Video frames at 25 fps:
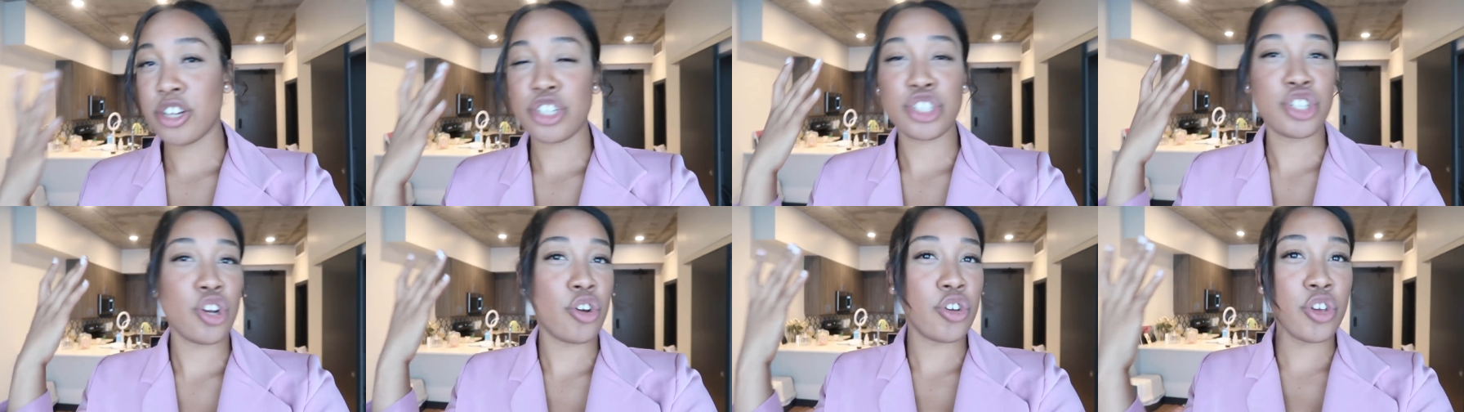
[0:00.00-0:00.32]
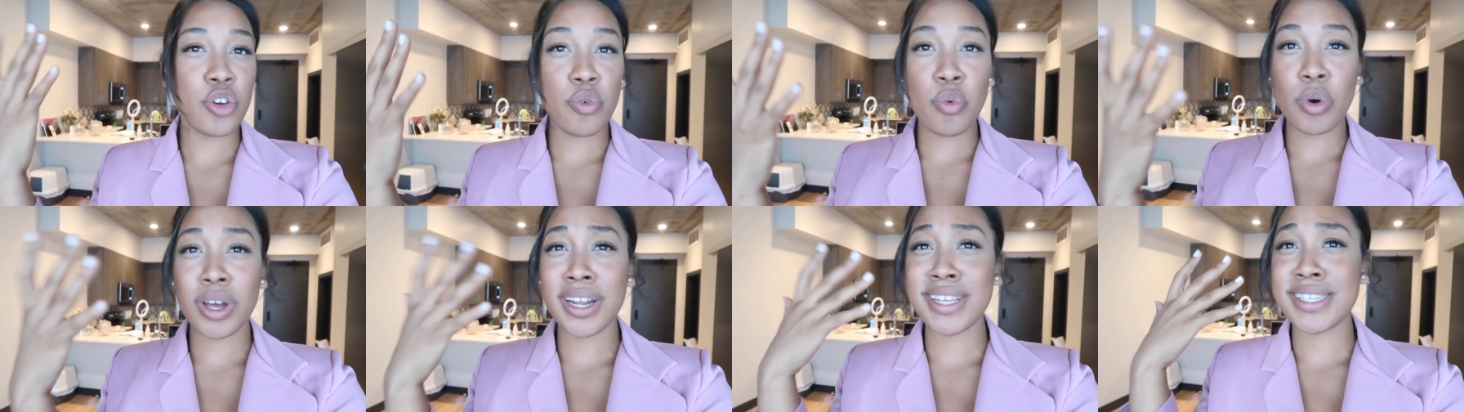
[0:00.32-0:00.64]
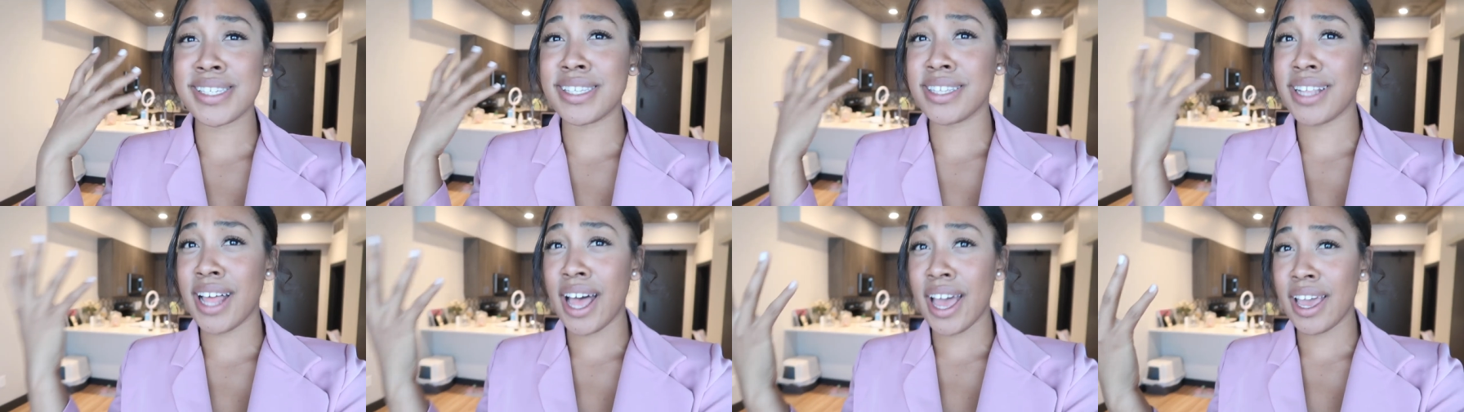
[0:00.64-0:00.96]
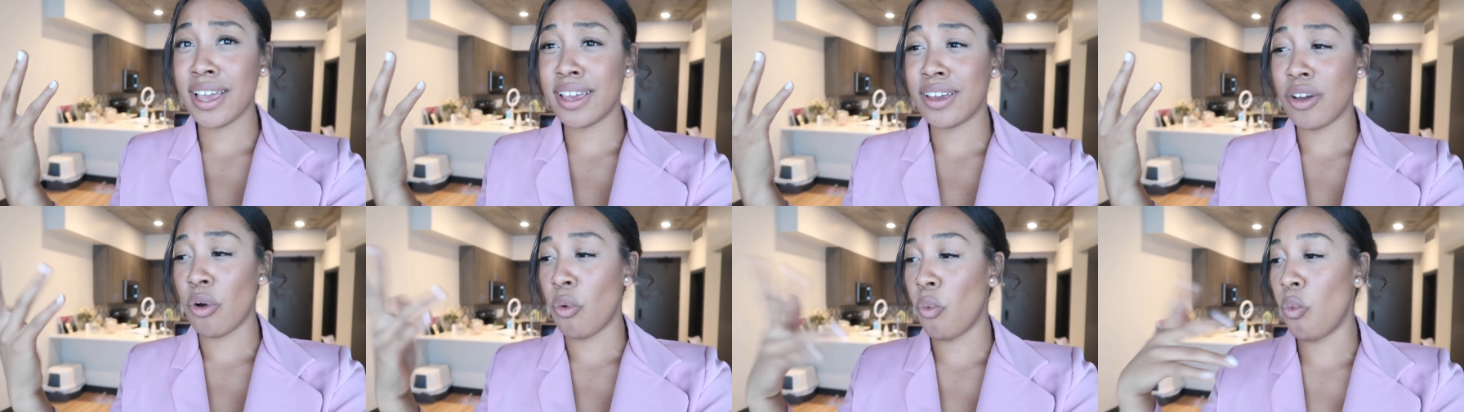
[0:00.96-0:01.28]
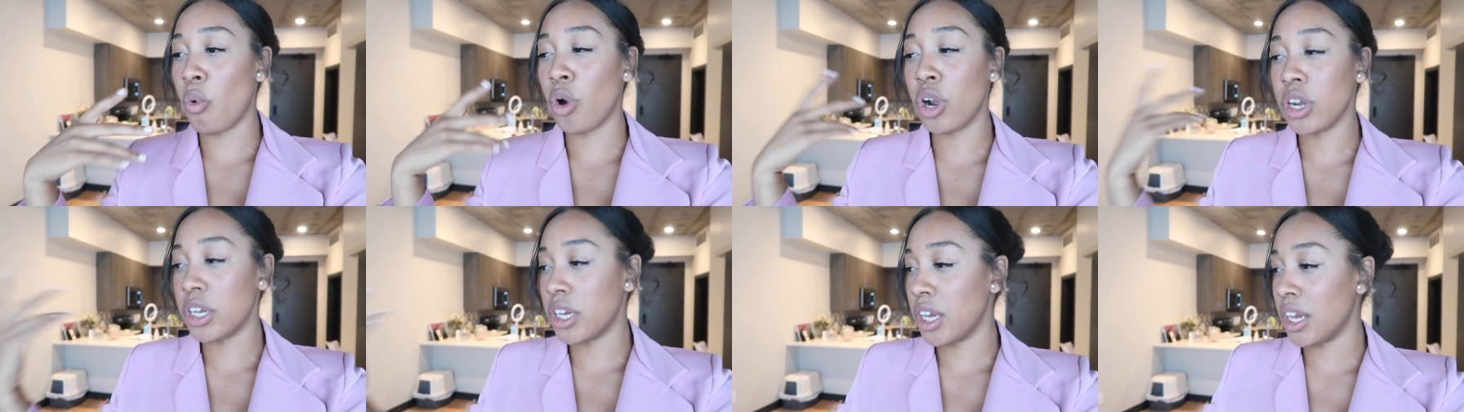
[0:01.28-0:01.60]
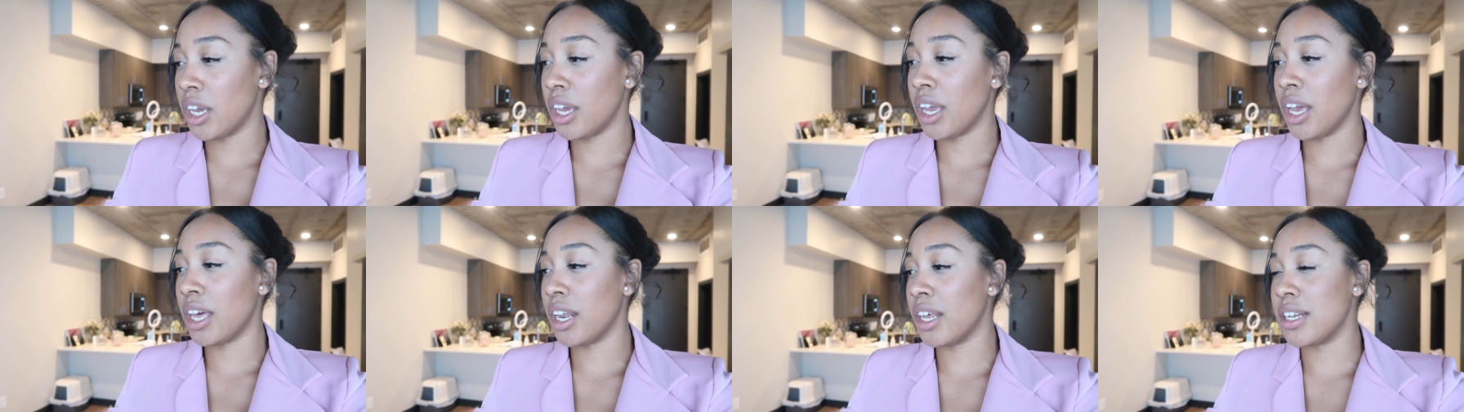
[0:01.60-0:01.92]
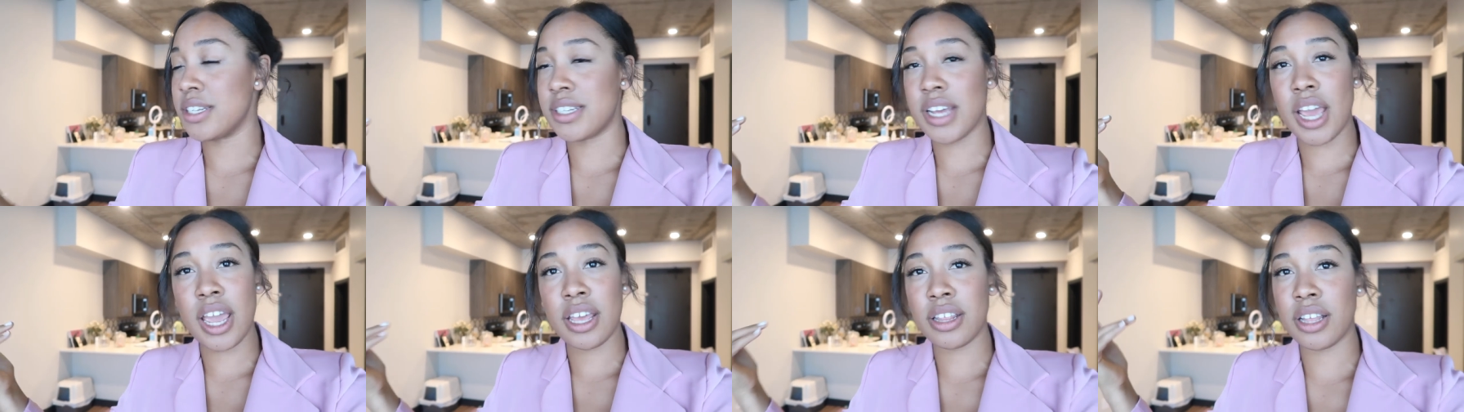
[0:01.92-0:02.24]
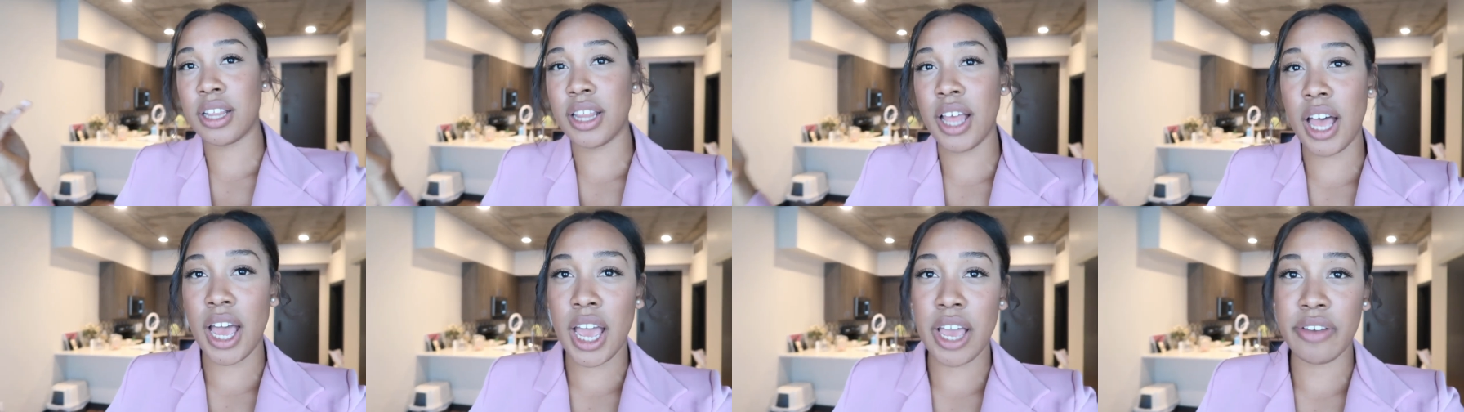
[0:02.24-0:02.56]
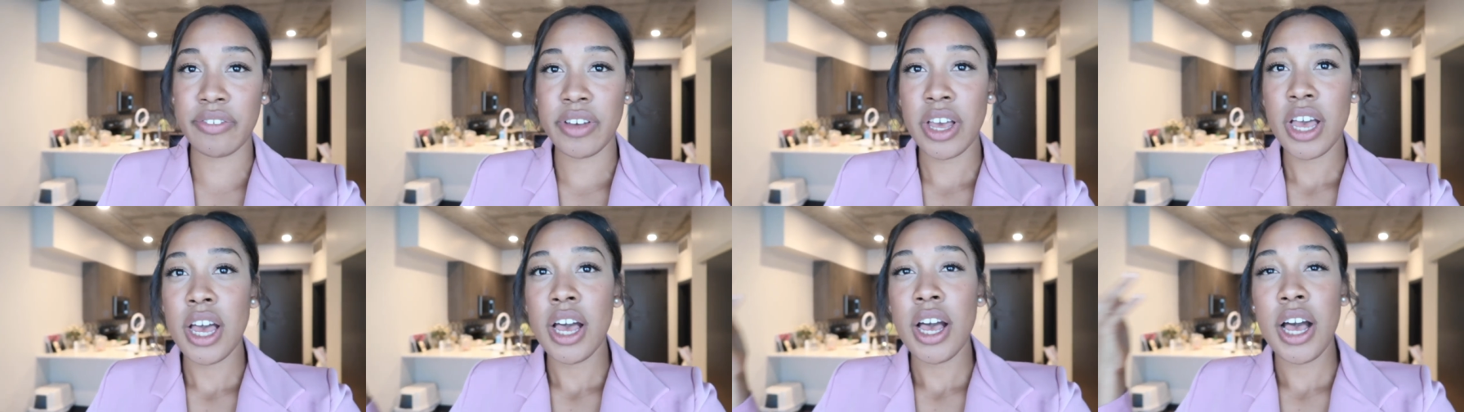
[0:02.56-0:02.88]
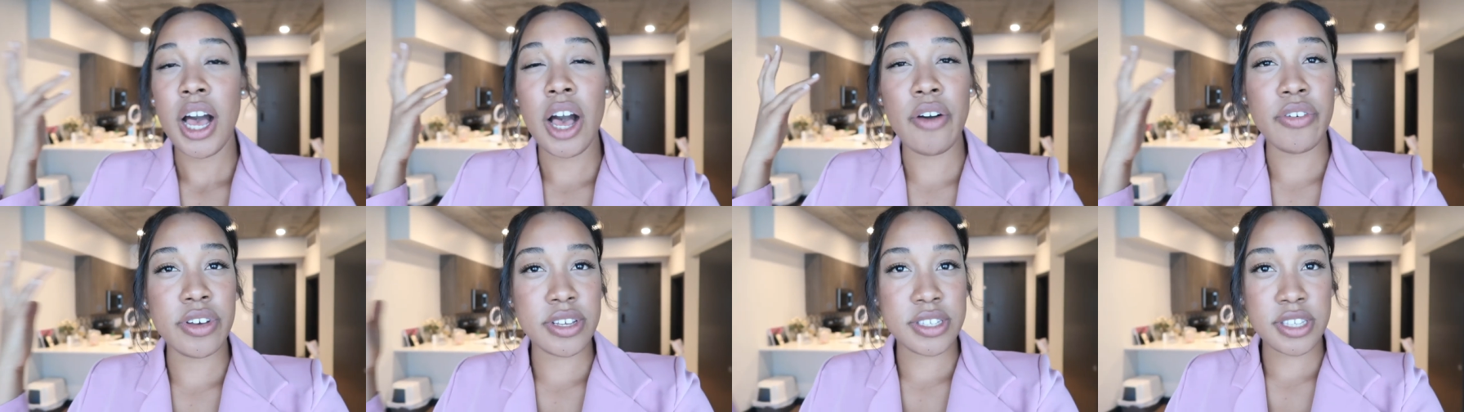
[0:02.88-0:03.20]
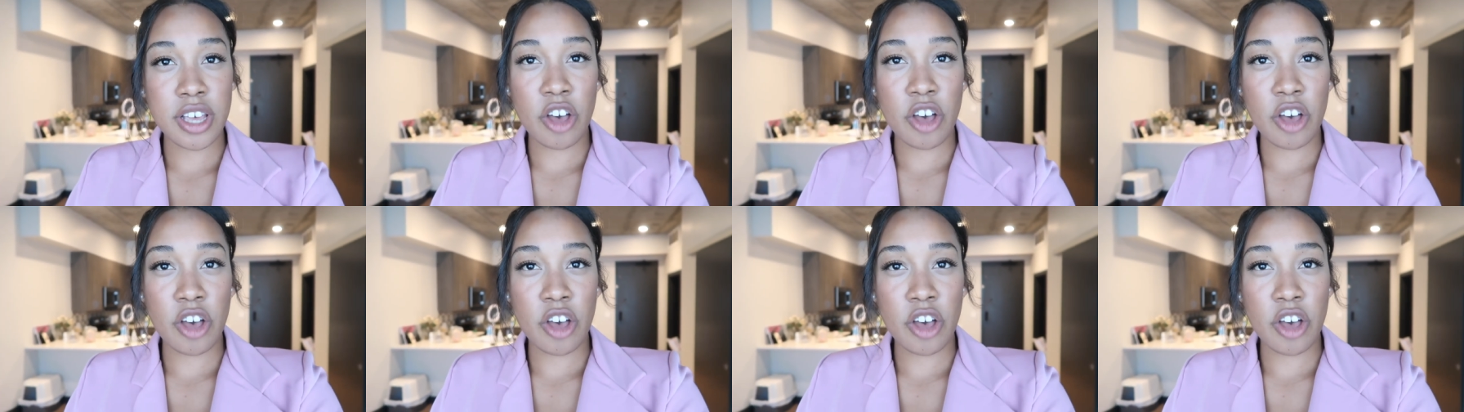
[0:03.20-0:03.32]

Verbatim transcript: show you what it's like working in a day in the life of a